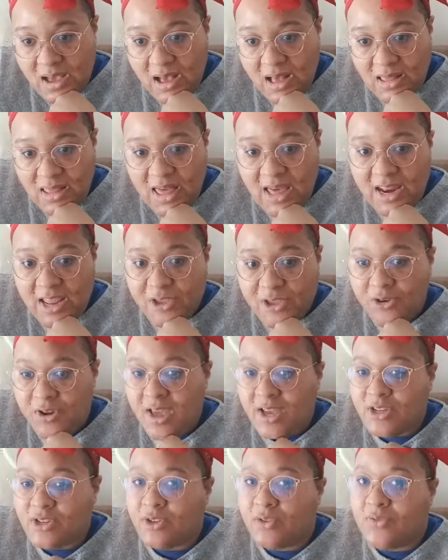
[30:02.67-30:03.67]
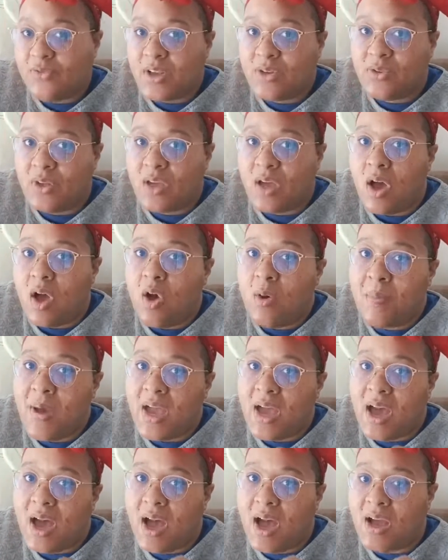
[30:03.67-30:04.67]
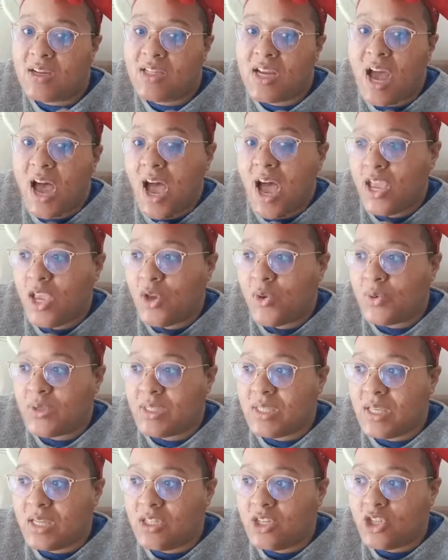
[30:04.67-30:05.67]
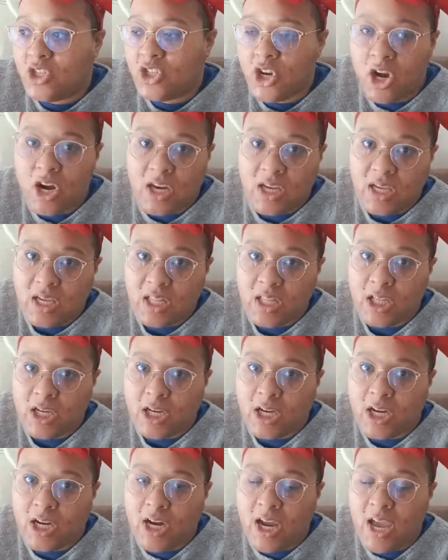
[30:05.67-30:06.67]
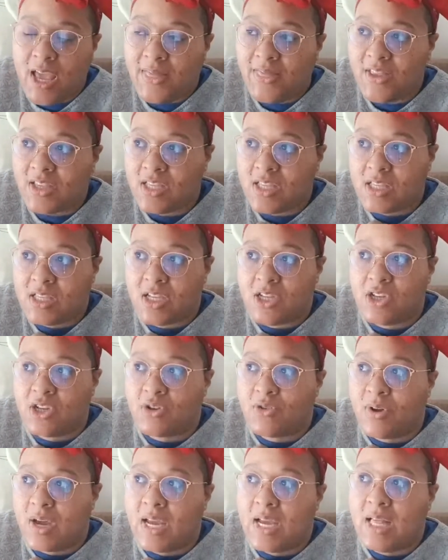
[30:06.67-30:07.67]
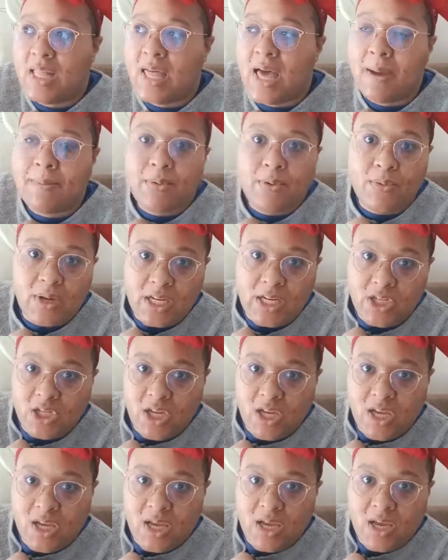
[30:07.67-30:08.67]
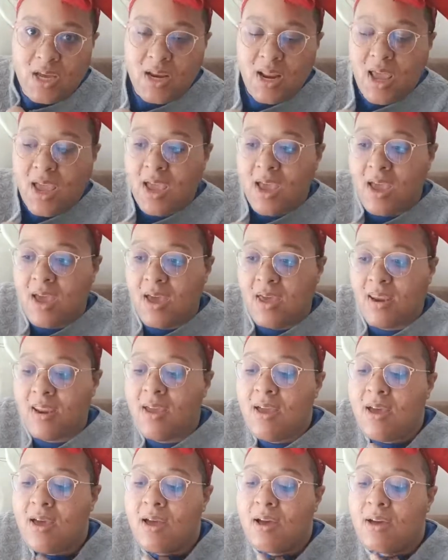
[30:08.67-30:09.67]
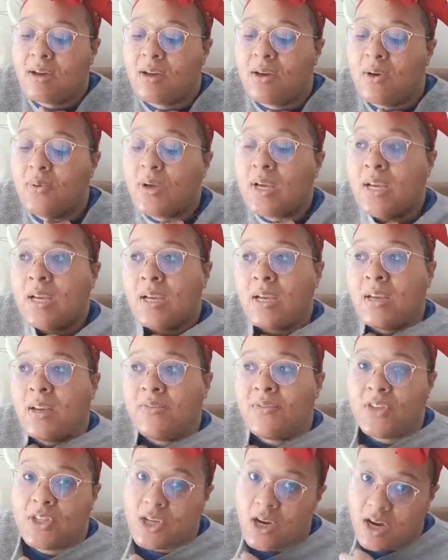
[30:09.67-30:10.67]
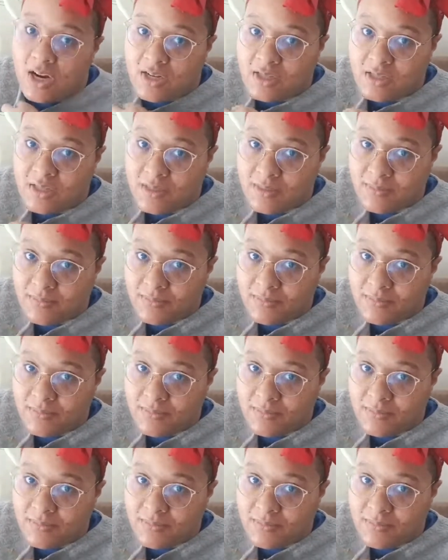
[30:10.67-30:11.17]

a lot of international fans were like, oh my gosh, IU is such a chart killer, and this is such a great collaboration, and queen of the charts.